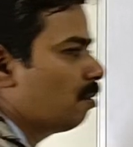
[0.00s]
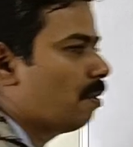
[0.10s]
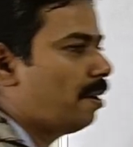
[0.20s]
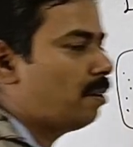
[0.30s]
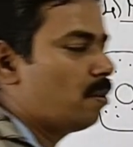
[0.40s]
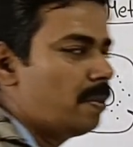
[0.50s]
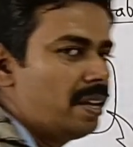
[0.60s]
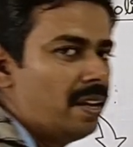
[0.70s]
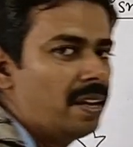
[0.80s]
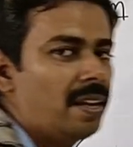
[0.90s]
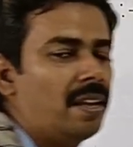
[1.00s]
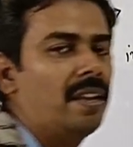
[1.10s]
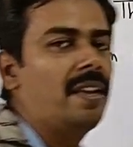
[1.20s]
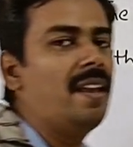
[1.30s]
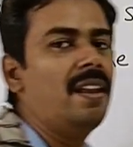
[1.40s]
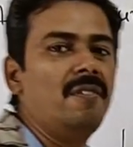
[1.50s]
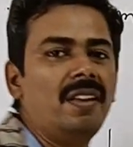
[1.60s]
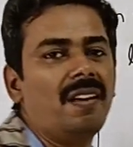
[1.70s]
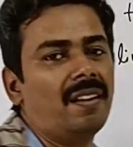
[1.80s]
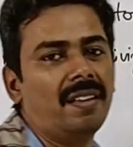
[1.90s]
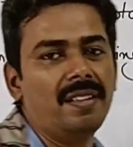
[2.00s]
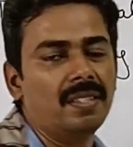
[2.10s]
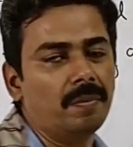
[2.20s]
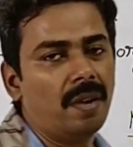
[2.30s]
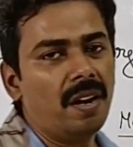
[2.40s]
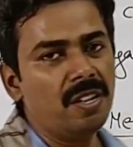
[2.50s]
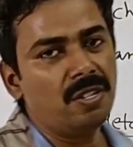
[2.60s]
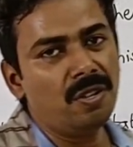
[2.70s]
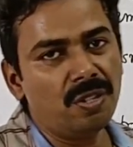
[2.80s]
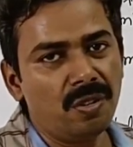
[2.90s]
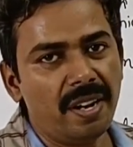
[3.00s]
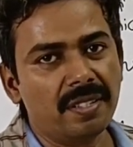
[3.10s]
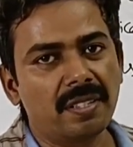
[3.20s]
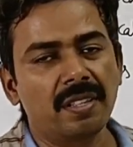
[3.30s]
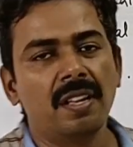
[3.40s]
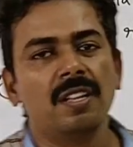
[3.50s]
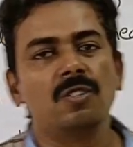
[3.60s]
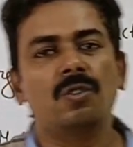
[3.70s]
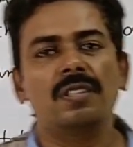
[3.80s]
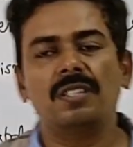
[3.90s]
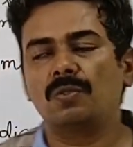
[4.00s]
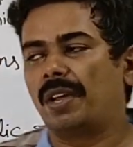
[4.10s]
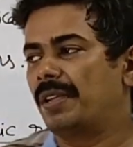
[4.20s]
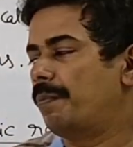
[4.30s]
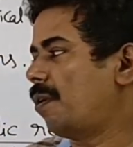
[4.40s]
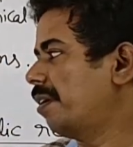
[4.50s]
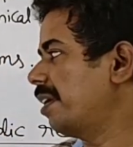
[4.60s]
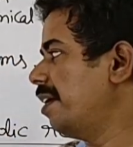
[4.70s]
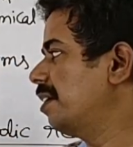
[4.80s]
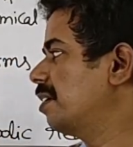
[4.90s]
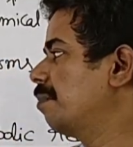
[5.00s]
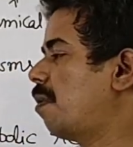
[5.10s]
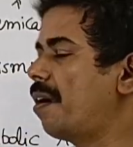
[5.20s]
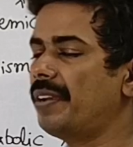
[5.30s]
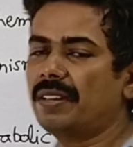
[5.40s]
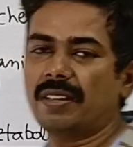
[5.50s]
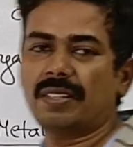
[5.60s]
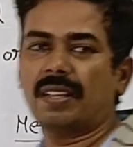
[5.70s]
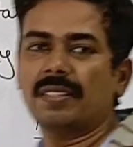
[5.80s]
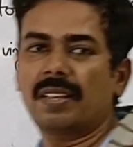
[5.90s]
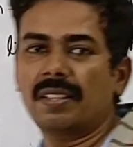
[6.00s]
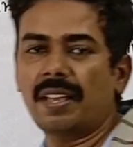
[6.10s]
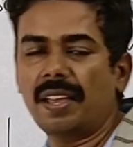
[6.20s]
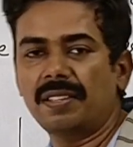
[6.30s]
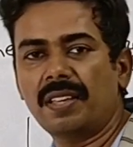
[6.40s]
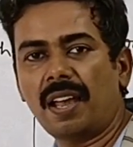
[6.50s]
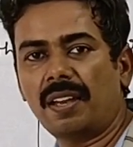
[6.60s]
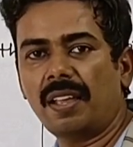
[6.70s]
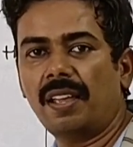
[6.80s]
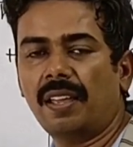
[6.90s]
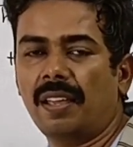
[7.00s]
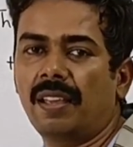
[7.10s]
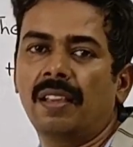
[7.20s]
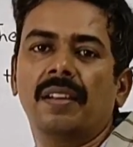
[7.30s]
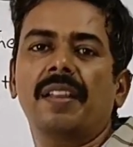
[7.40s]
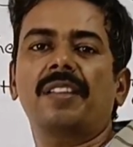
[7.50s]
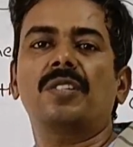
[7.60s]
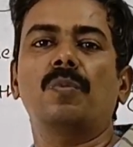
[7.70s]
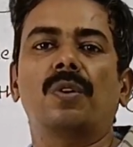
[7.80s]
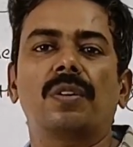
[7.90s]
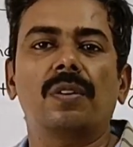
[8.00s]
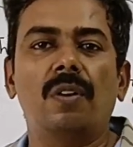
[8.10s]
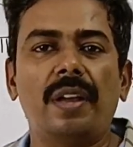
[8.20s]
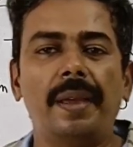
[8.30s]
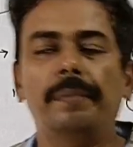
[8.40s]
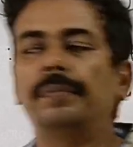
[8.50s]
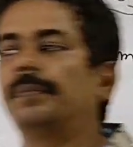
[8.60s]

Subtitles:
going to be a living organism. Understood, students? So this is one important point discussed in the NCERT textbook, okay.